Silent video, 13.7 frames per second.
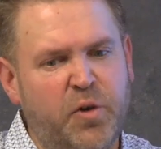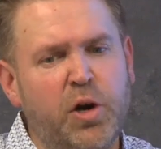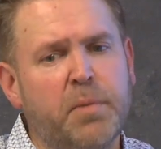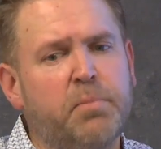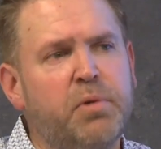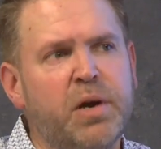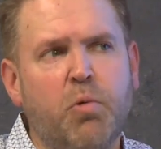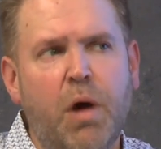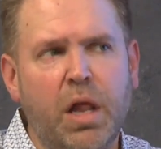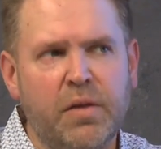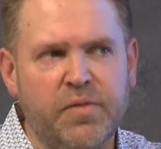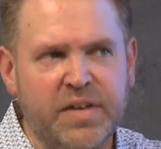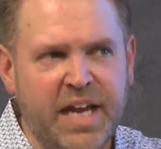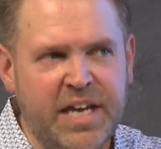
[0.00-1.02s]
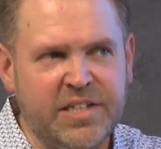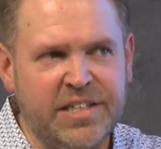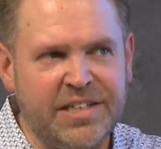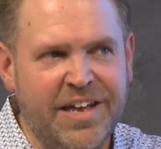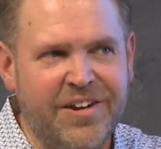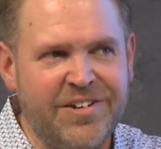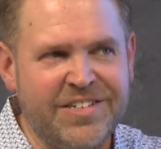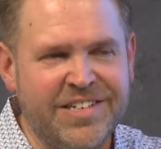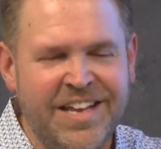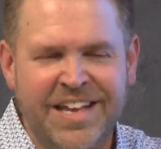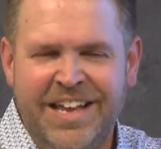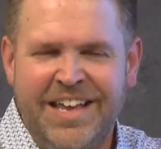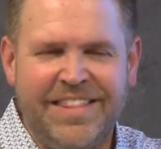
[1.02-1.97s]
of pre-qualification letters.
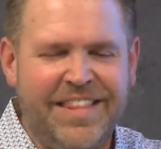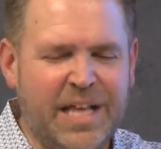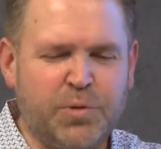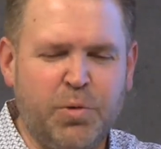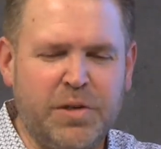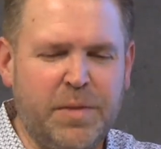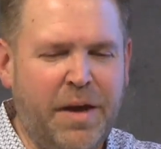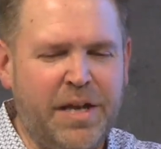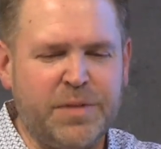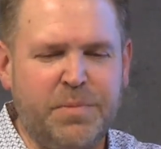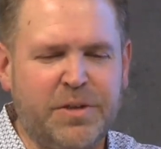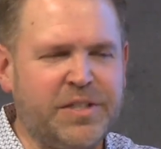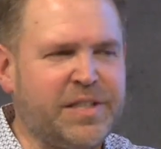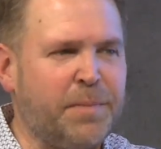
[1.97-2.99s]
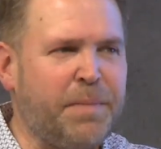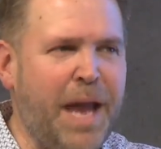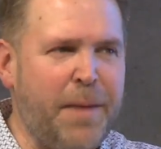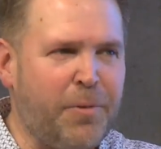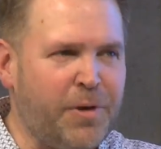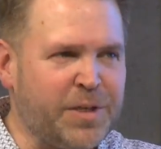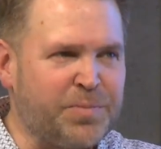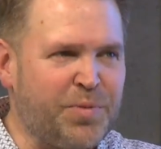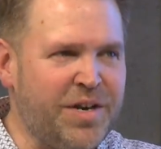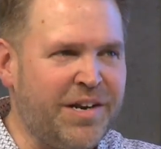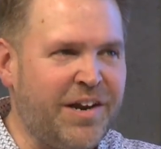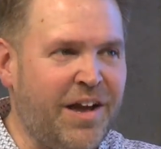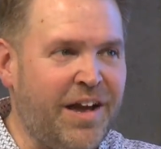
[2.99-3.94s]
That's worth about as much as the paper it's
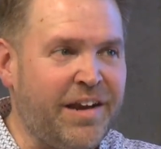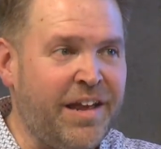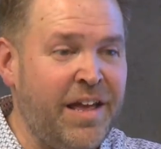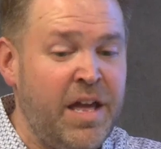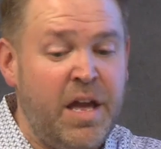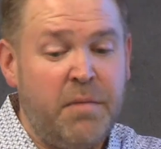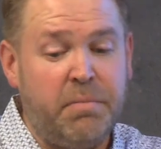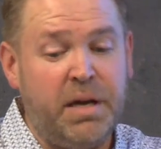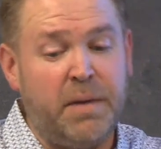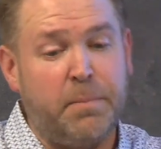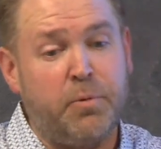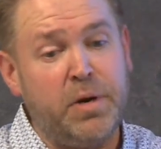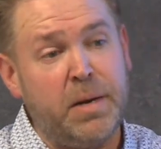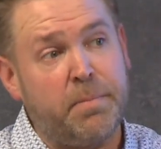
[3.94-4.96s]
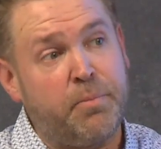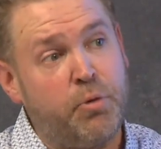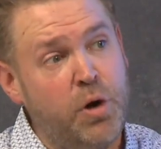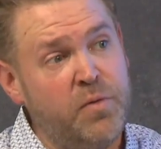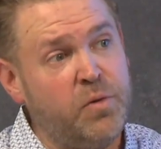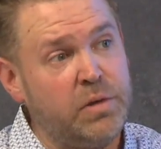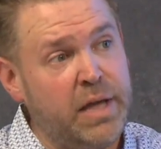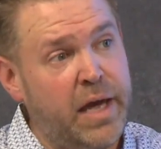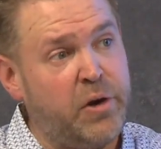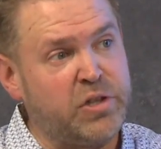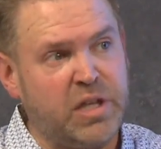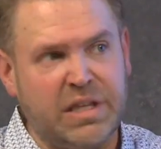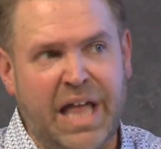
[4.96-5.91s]
printed on. But a pre-approval letter
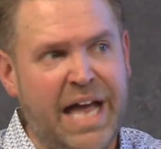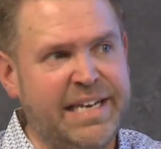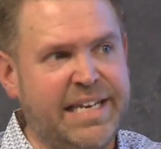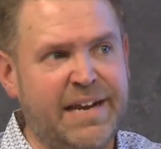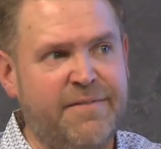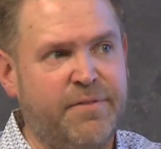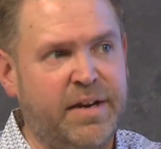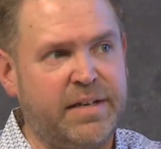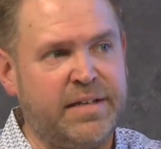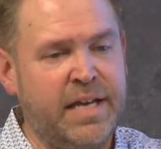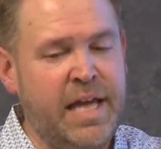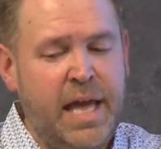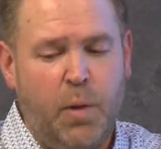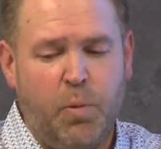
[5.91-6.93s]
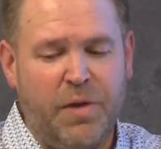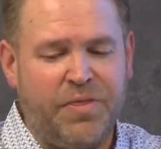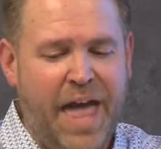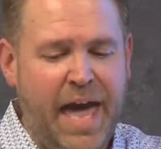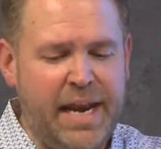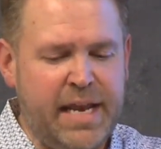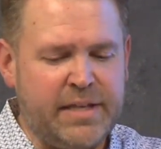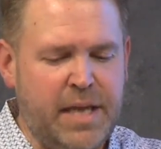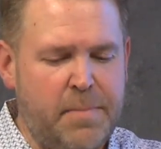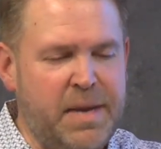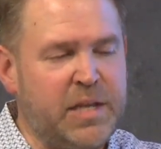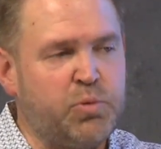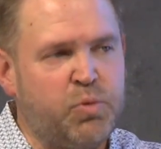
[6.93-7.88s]
is a lot different. What that is, that
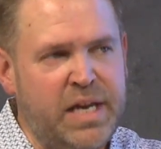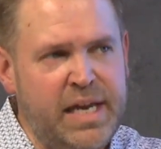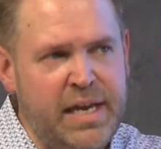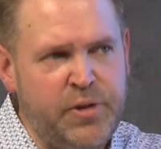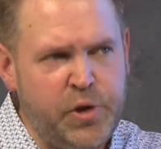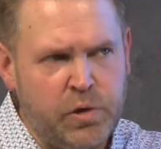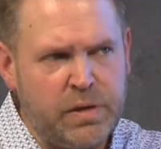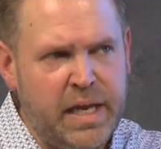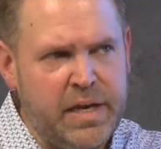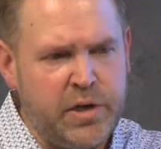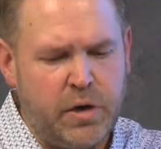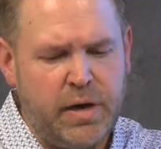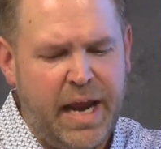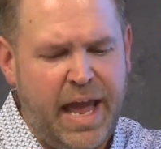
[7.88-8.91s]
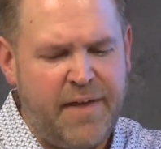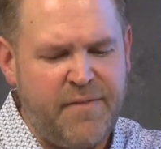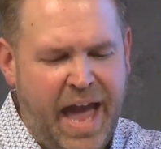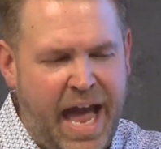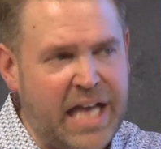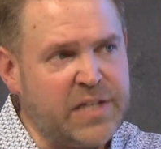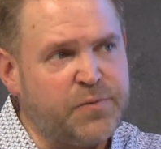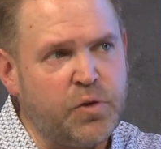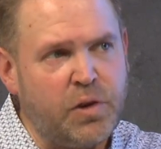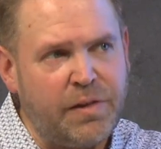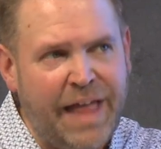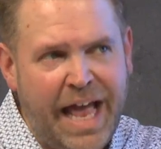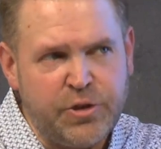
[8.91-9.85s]
means we, your lender, have asked for
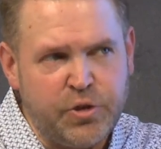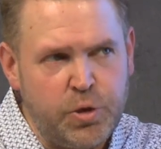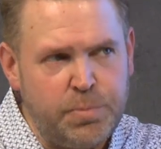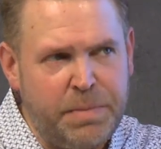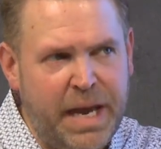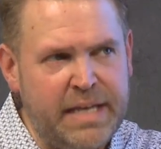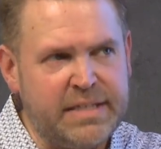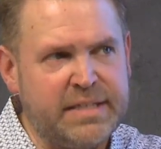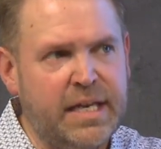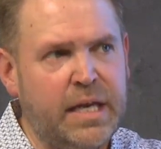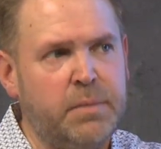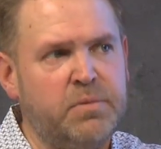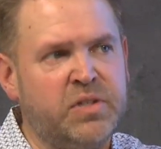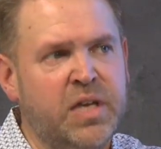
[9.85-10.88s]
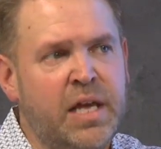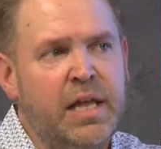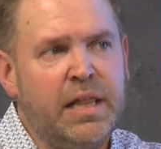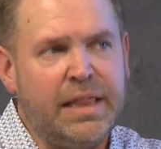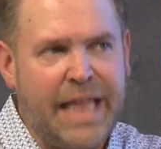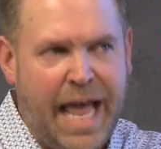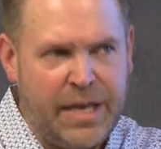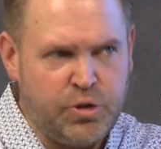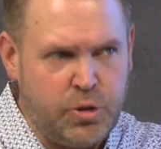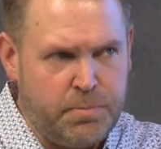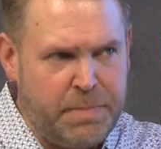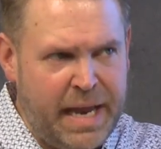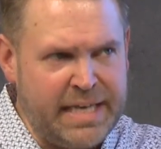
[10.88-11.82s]
the last 2 pay stubs, last
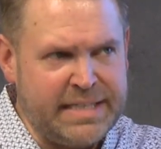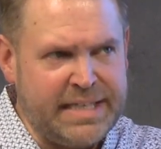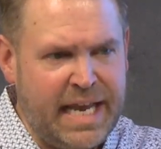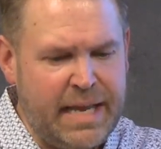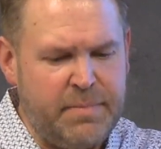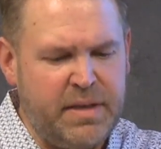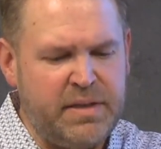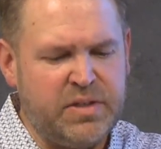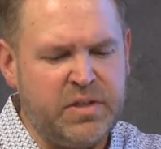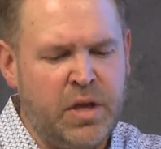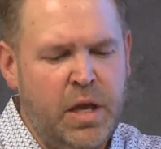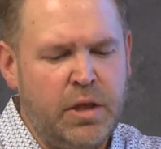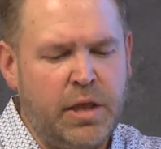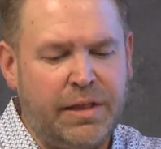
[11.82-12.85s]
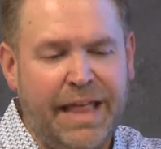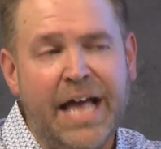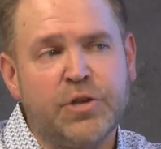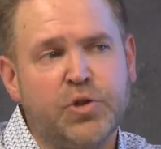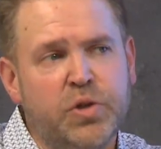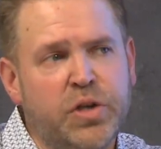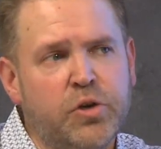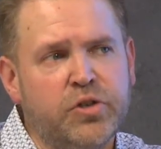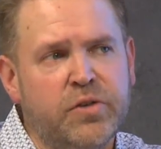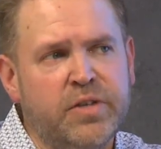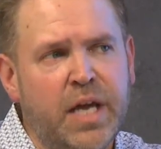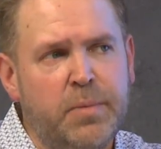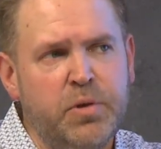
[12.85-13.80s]
2 bank statements, the last 2 years
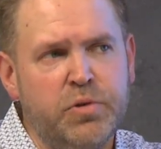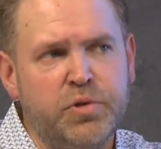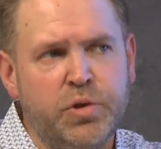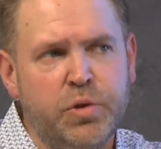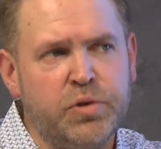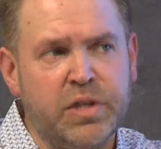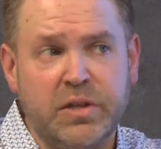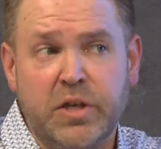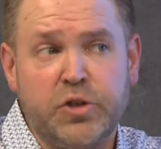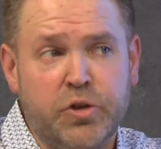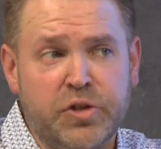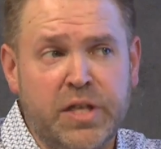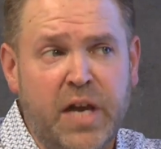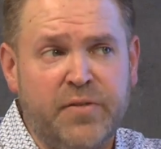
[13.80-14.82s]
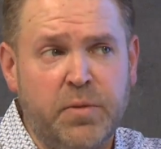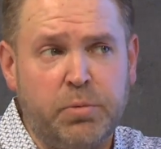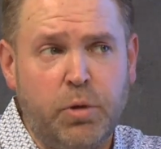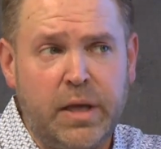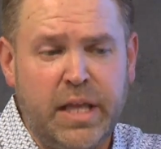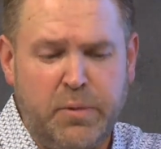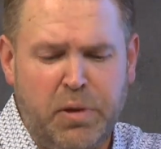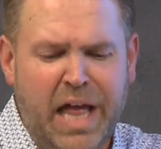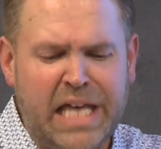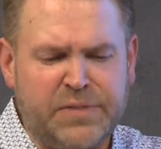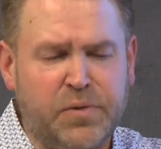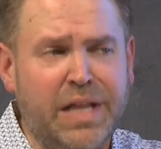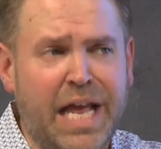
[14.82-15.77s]
of W-2s, unless you're self-employed, then we'll
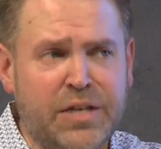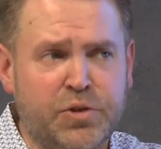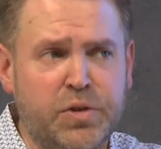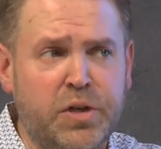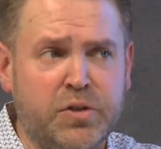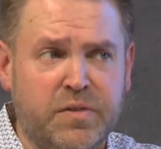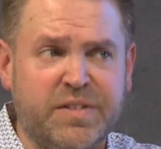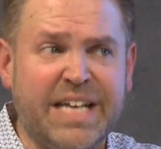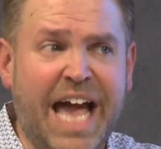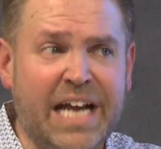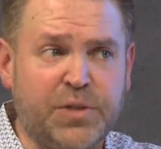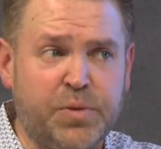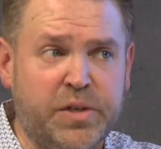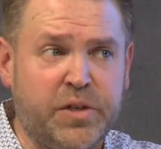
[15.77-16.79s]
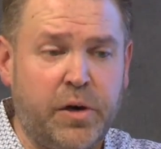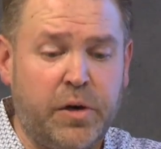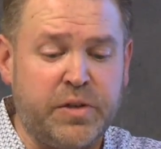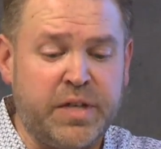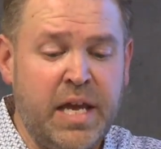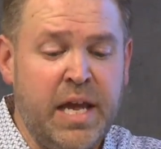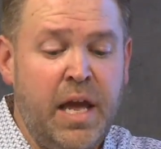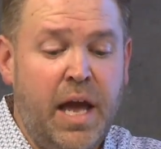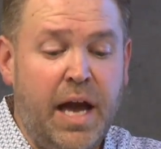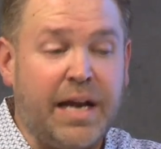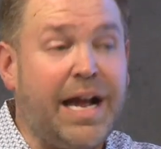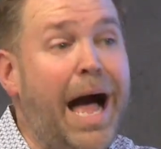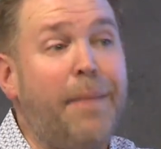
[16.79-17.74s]
ask for the last 2 years of tax returns,
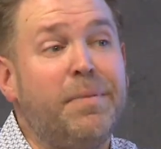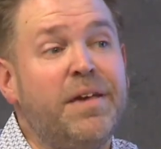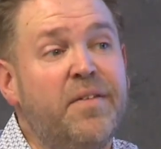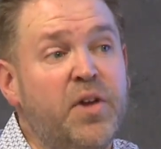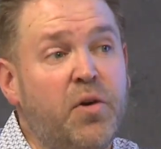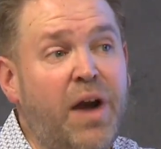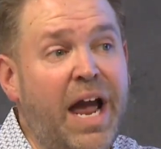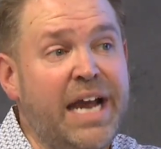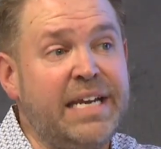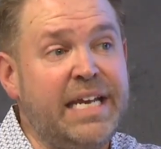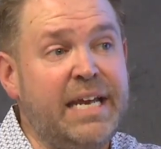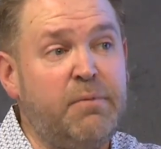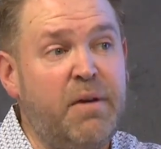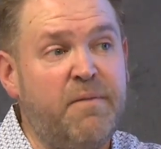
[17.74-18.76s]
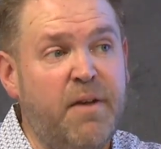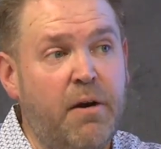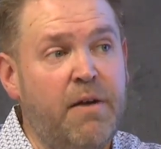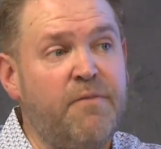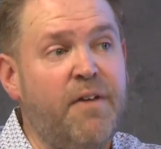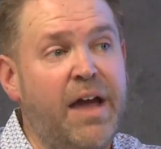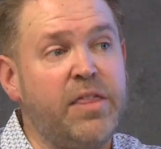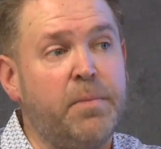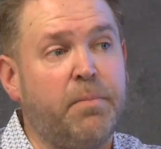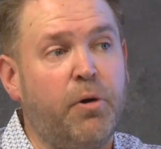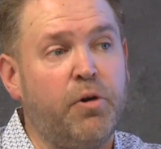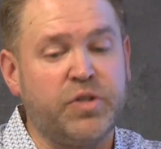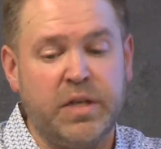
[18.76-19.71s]
a copy of your ID. We verified the
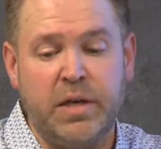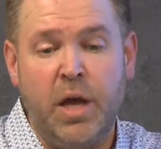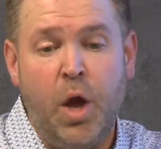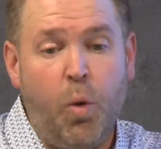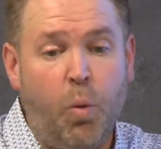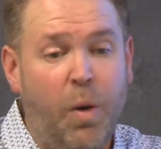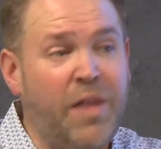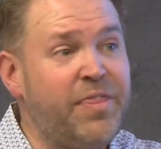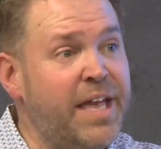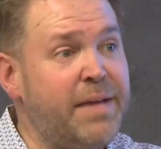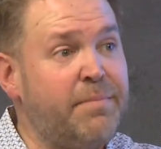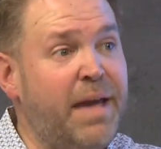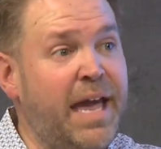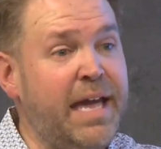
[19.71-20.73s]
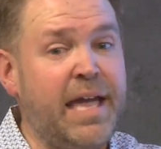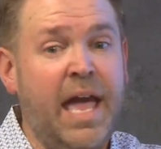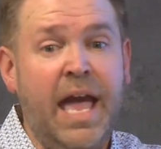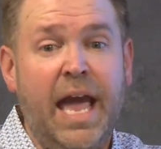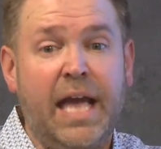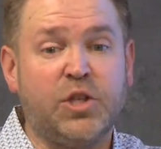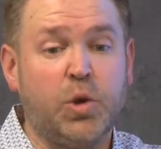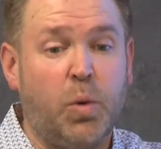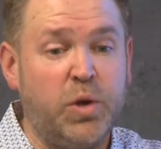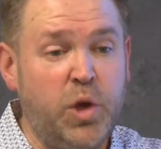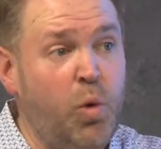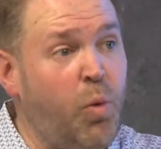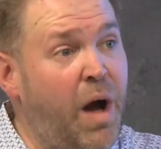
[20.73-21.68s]
person, what they make. And so
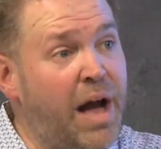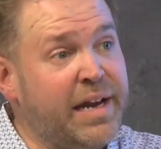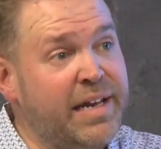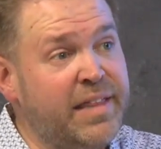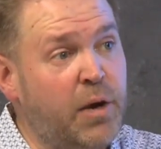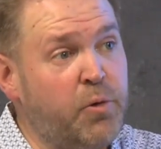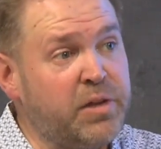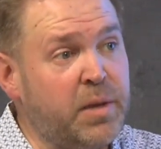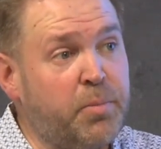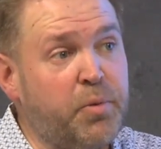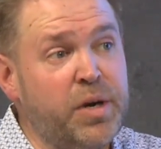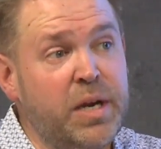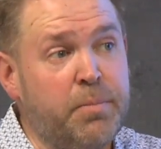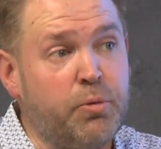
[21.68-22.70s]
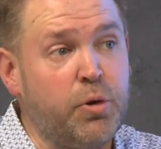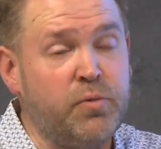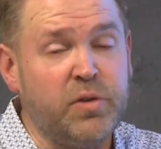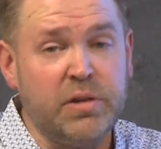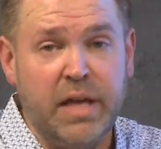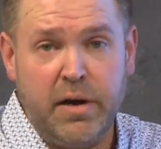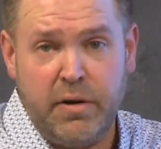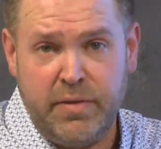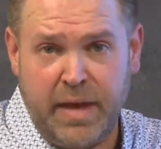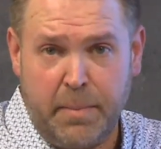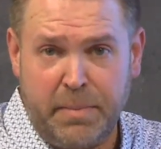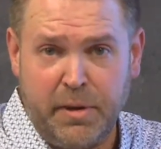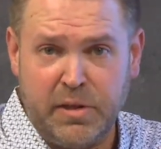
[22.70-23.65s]
when you walk in there with a pre-approval letter
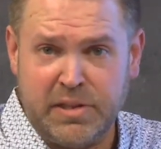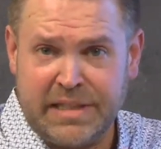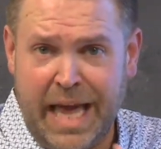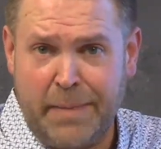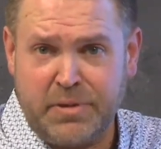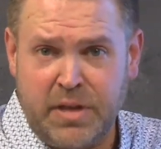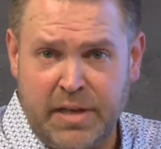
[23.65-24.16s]
that Bill slaps on